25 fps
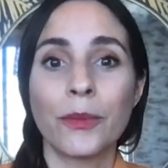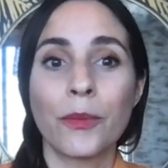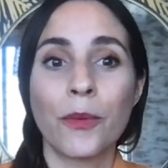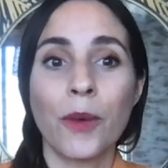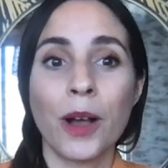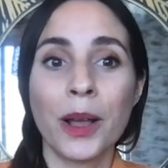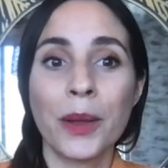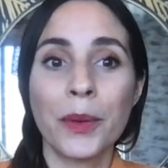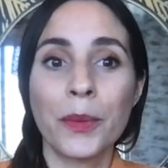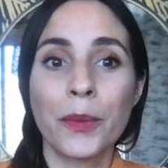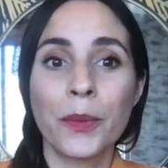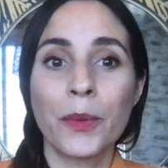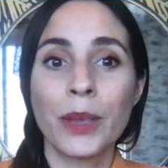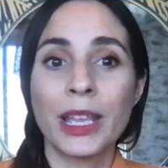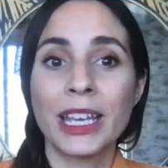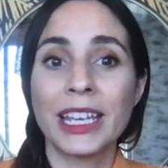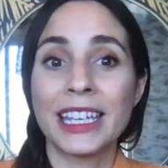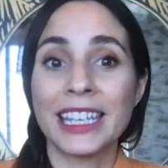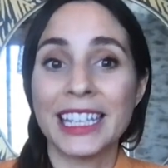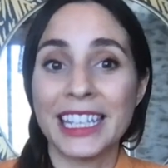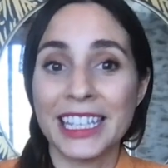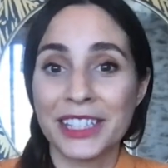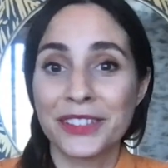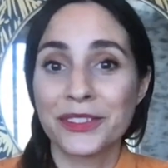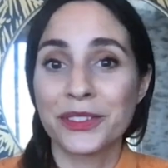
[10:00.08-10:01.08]
what we
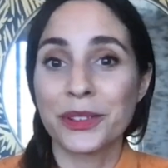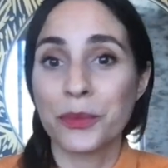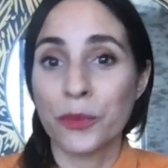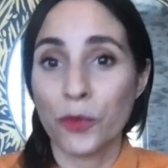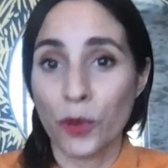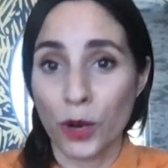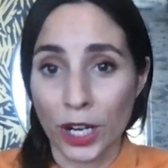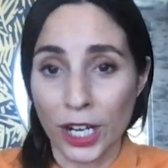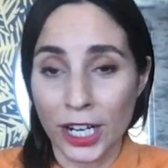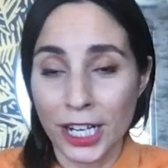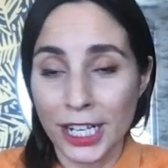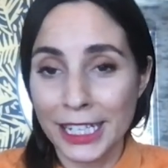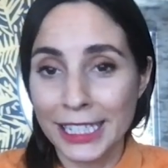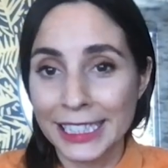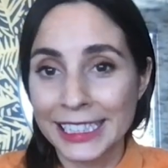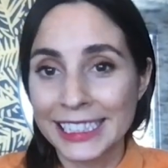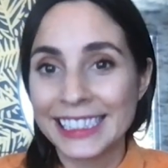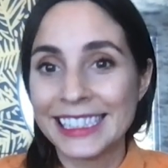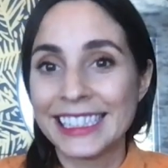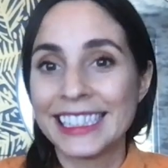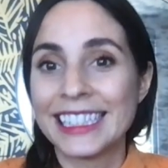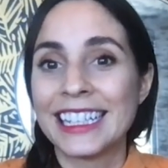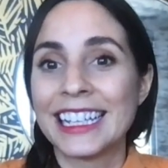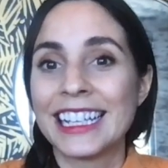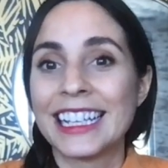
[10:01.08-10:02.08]
need from work
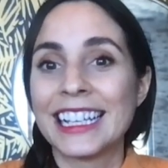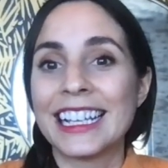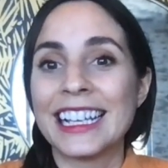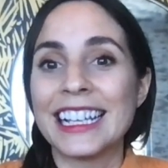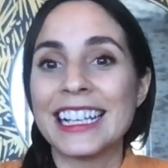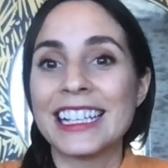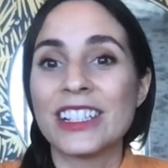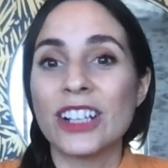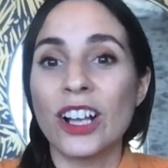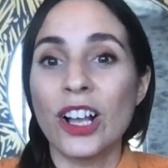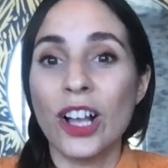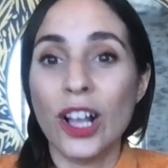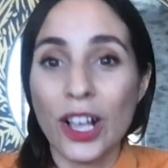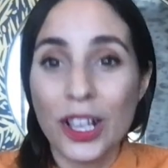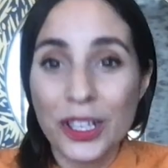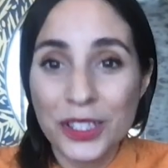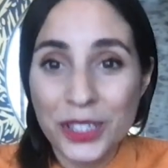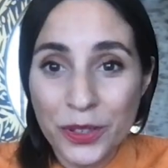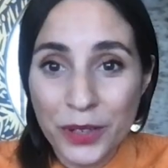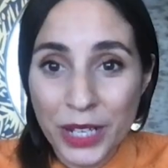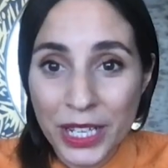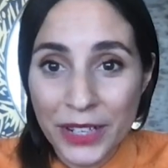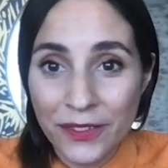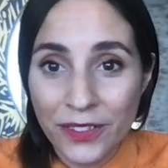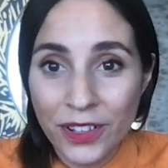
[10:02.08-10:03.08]
is
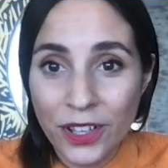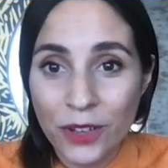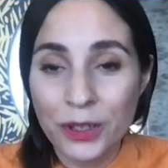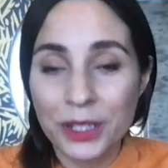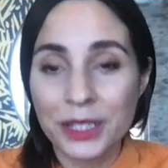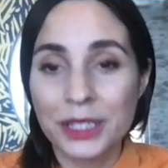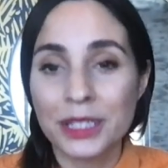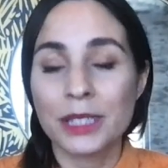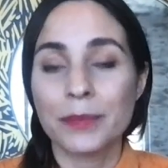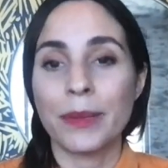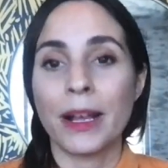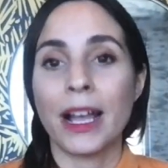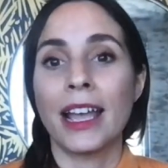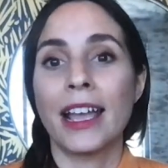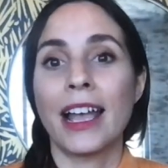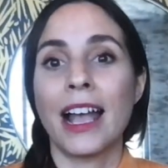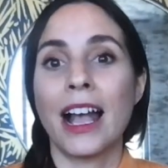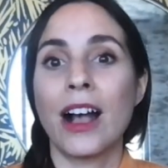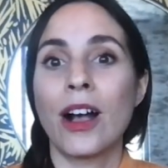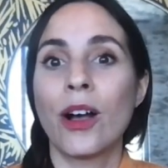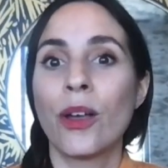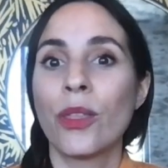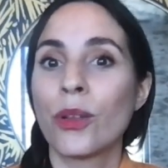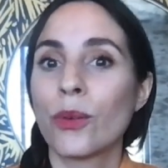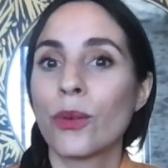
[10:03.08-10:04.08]
also influenced by how